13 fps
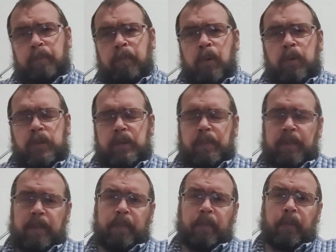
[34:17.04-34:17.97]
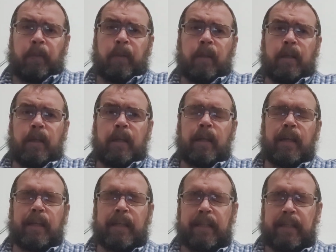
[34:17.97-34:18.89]
most people
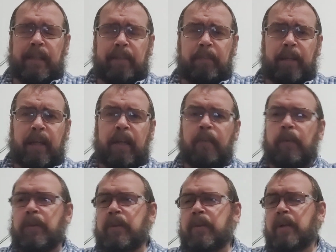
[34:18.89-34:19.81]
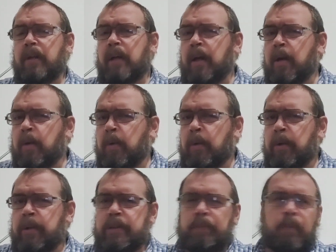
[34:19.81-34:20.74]
can get by with a
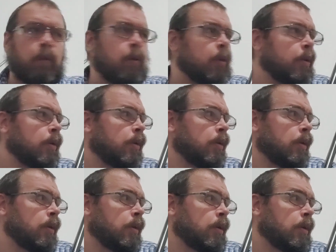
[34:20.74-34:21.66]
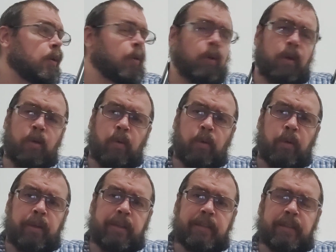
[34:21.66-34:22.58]
1/4 inch more or a
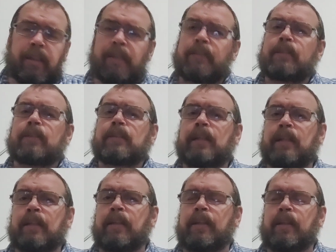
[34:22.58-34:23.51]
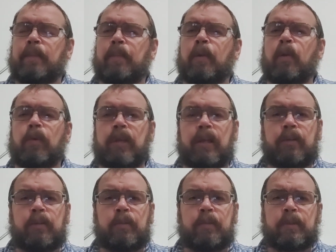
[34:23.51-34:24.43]
1/4 inch less in length of pull
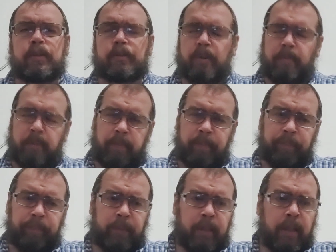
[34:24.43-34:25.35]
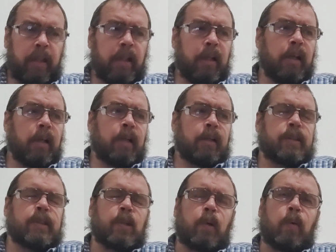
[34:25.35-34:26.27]
without too much trouble.
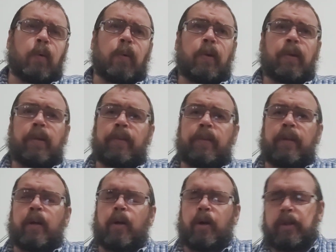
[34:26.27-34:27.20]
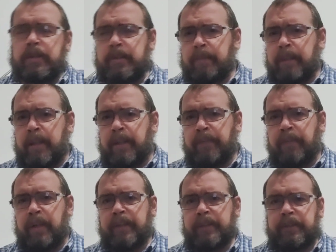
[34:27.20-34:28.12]
So there are some
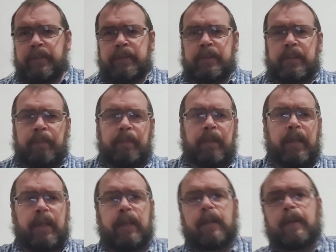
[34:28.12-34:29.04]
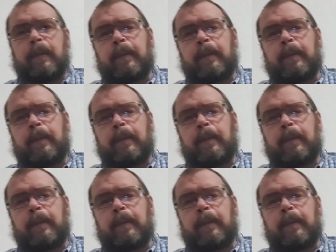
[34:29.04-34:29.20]
manufacturers that make